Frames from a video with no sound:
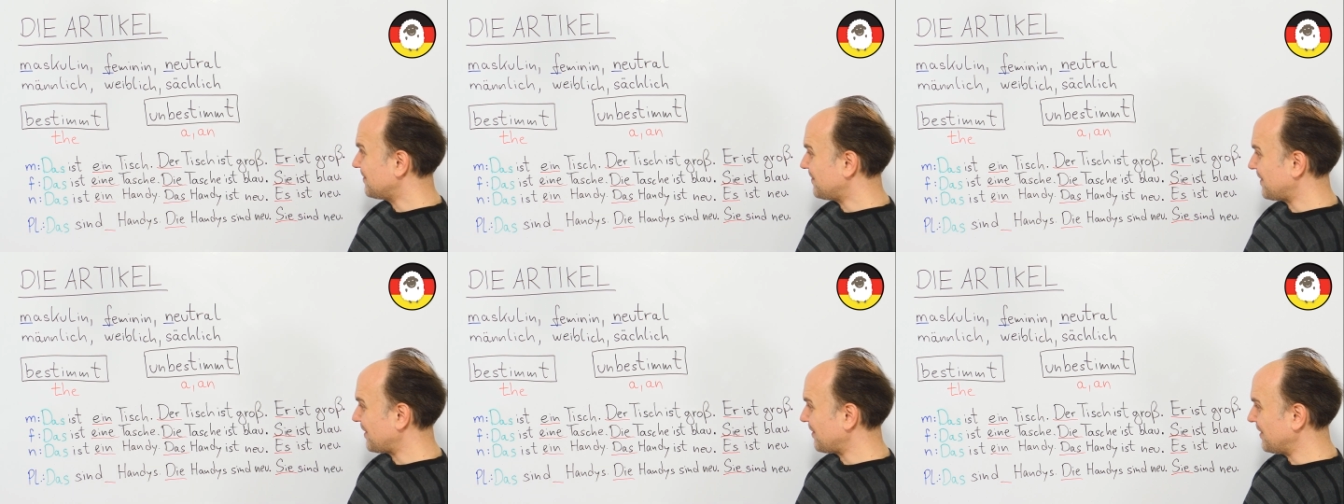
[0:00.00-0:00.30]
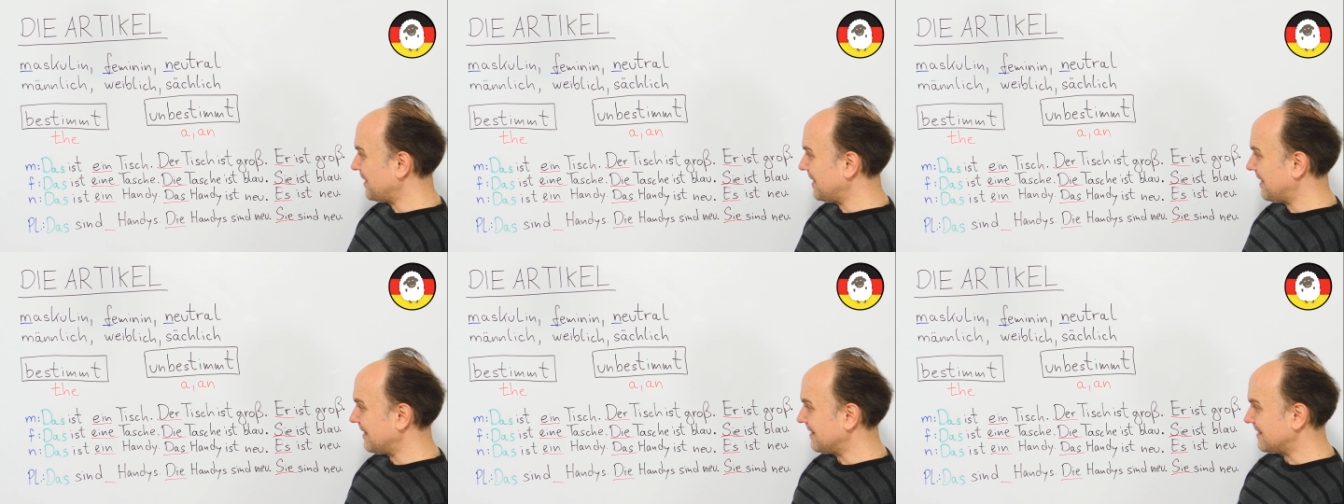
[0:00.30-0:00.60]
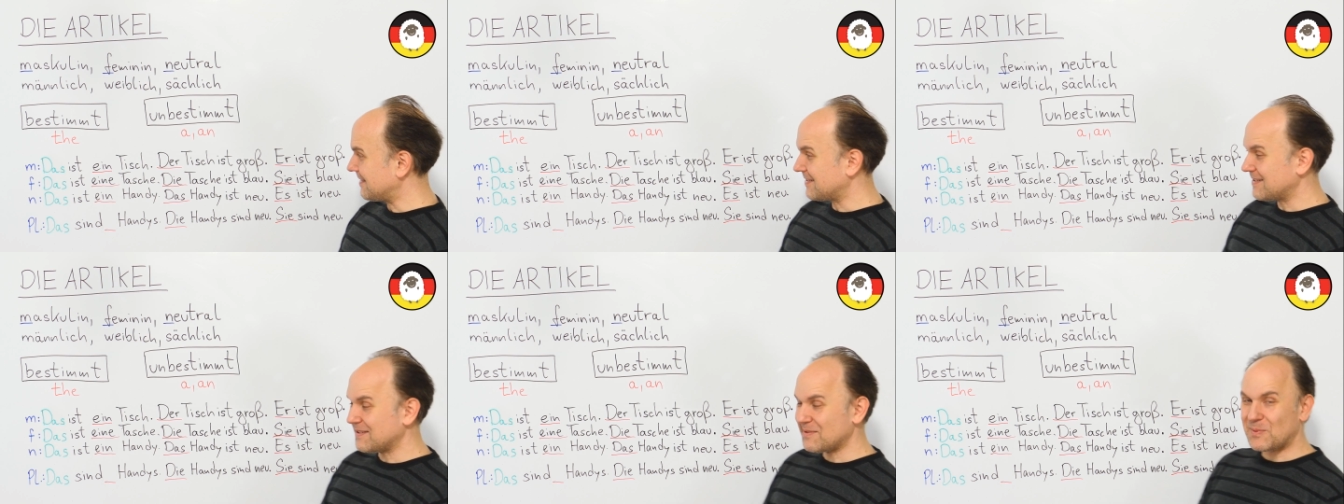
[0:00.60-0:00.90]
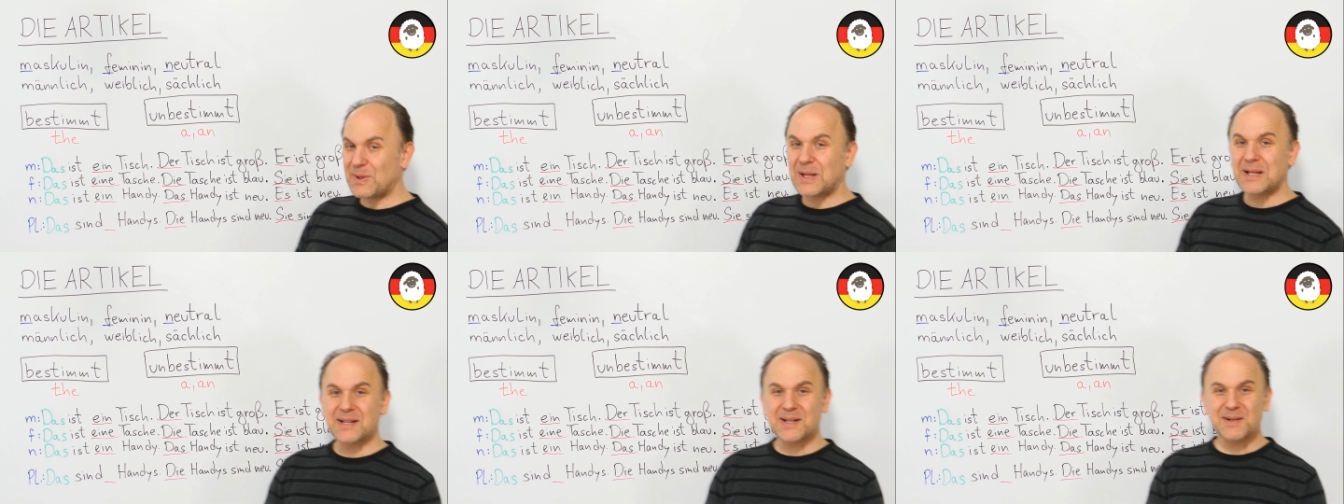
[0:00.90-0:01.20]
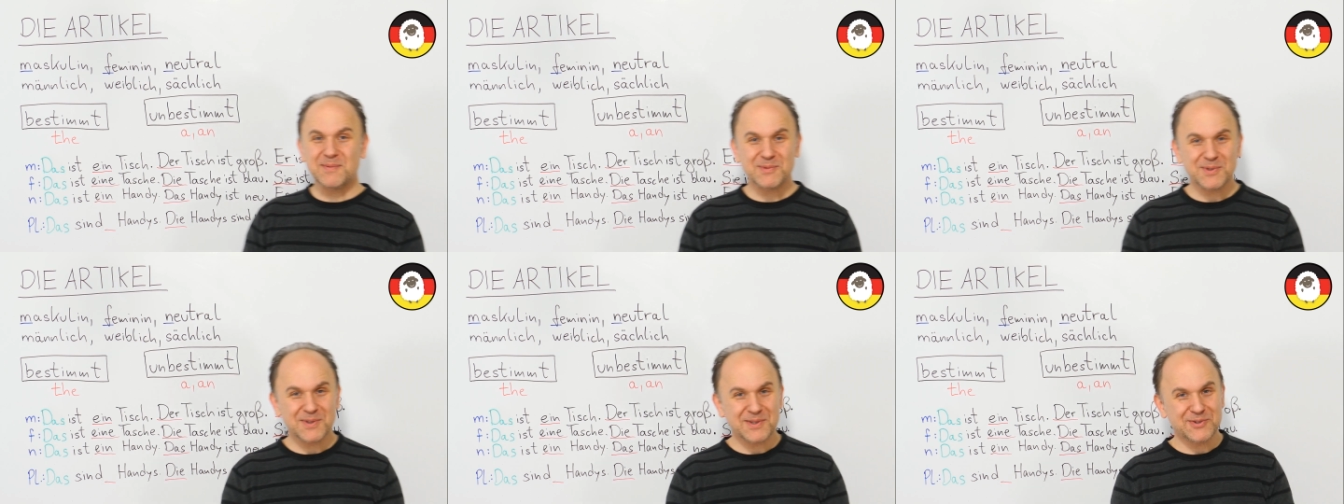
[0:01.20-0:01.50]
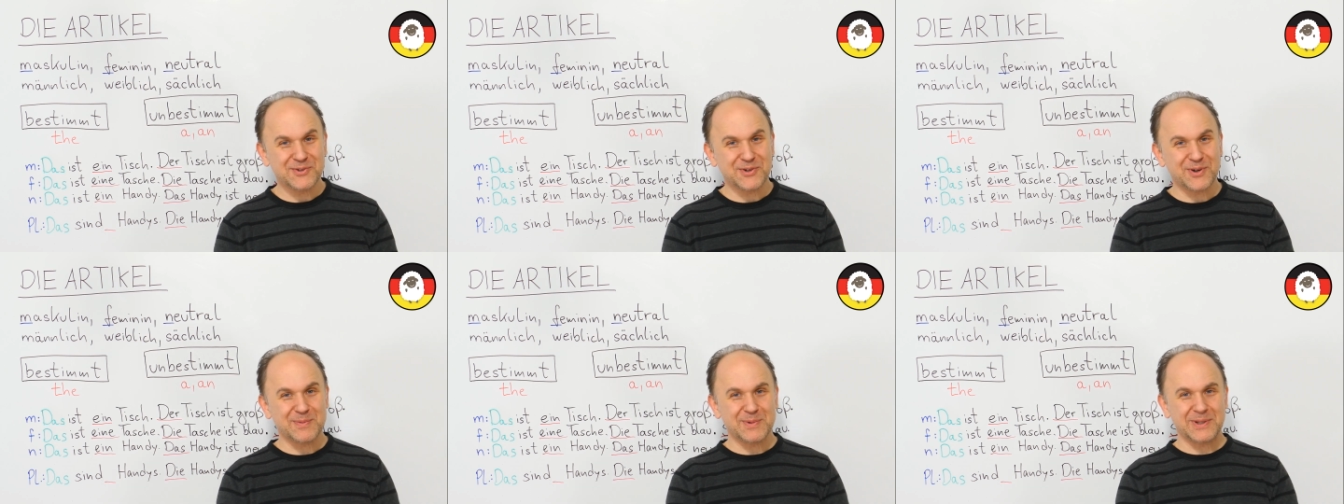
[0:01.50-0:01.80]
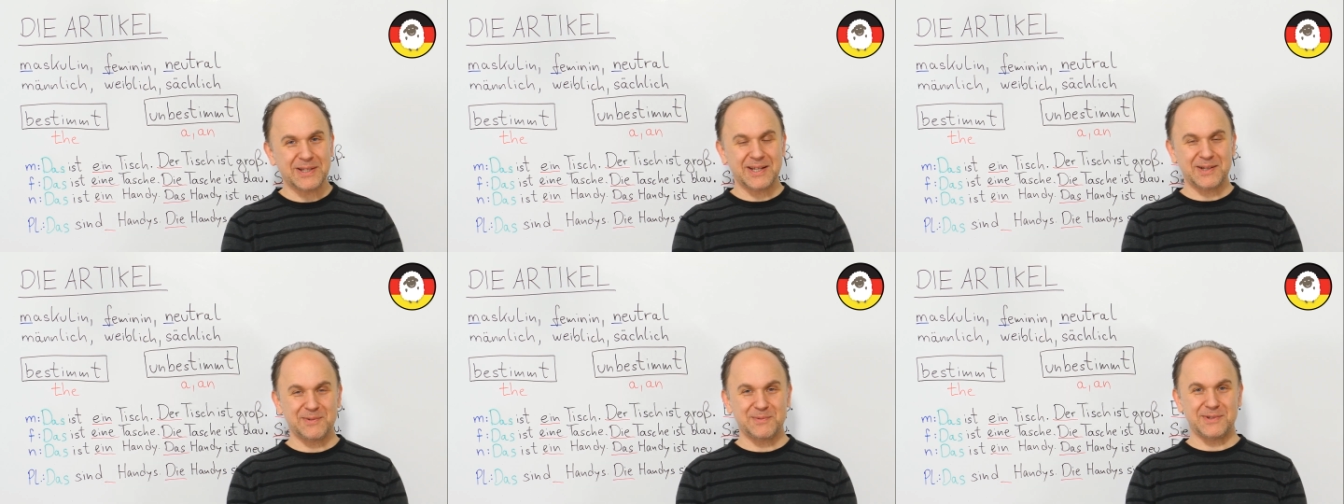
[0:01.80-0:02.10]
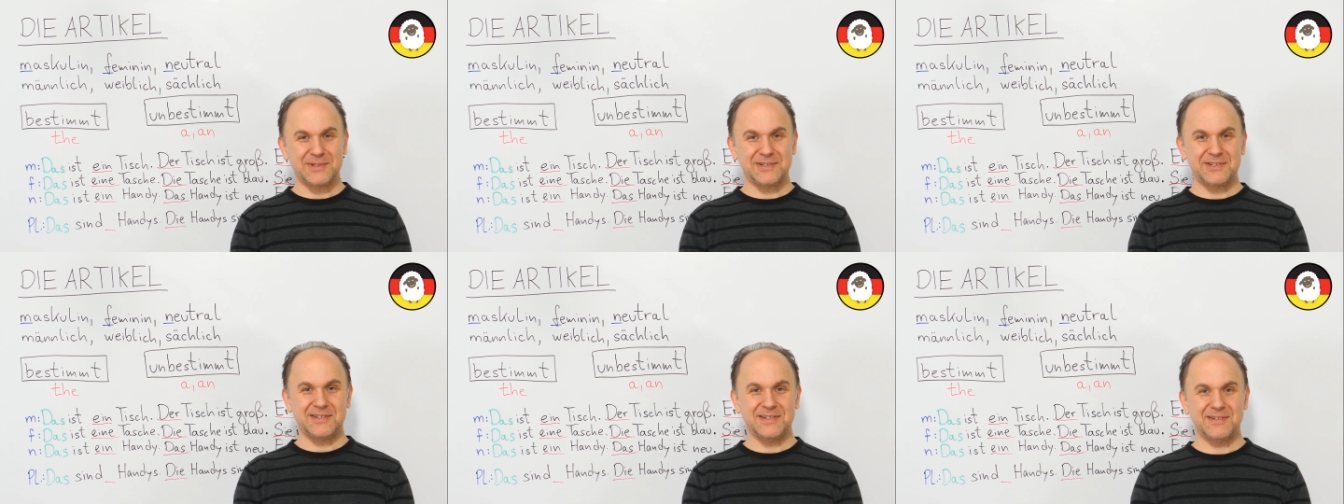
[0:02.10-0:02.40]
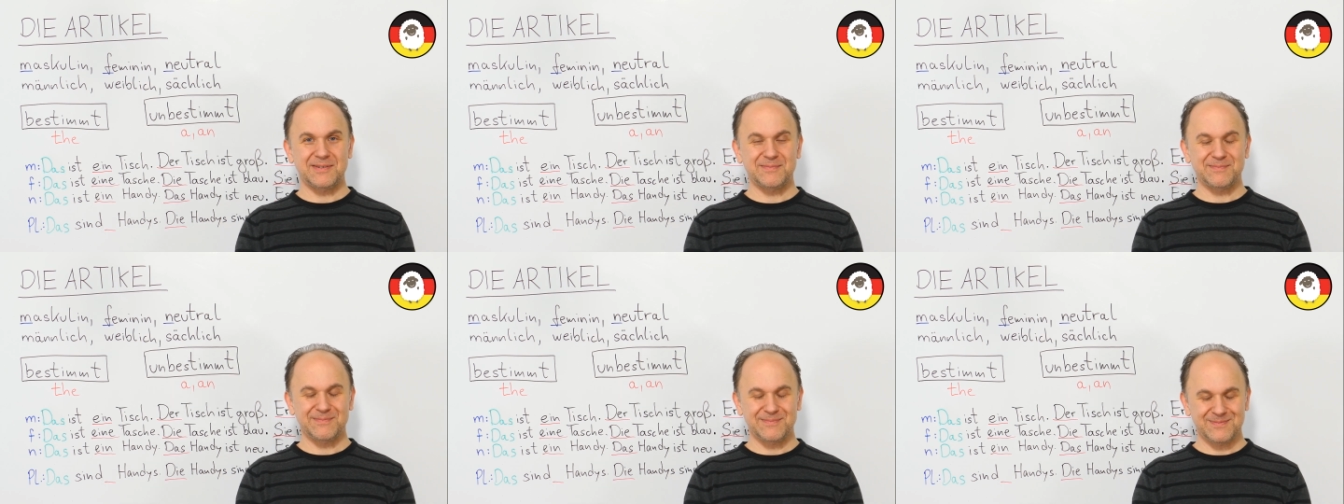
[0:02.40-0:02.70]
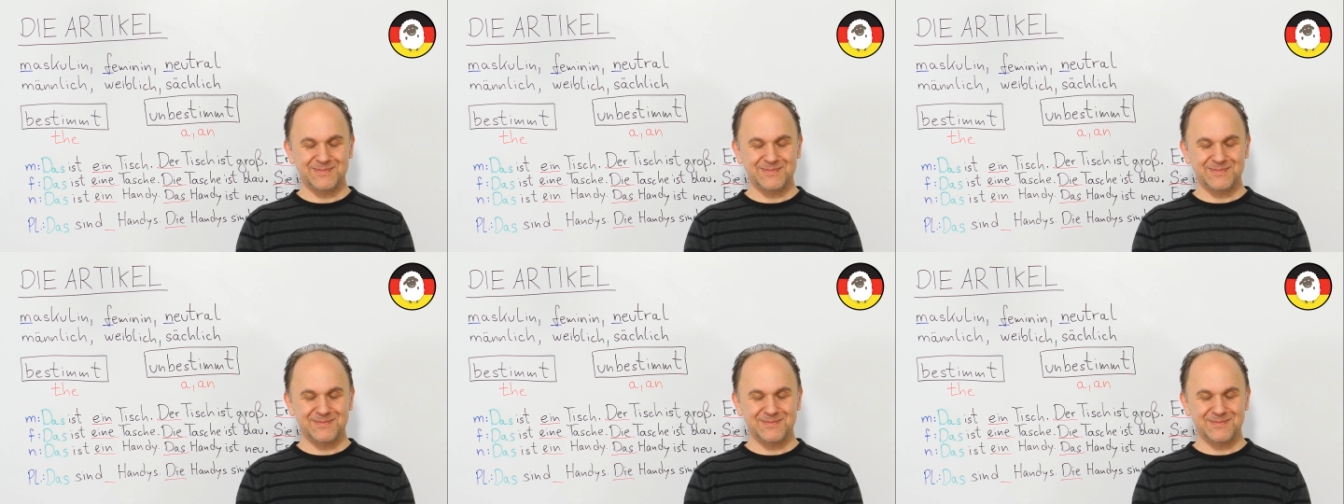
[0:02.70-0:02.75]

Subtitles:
Very nice. Welcome to the German language.